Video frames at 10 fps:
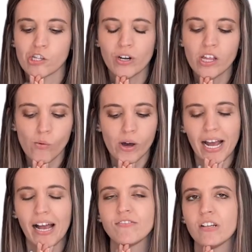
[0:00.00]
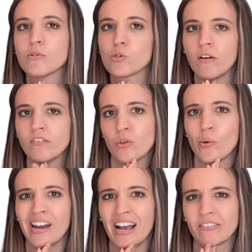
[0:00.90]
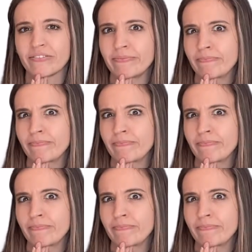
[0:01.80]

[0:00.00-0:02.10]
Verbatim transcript: 3 to the 1 half times 12 to the 1 half.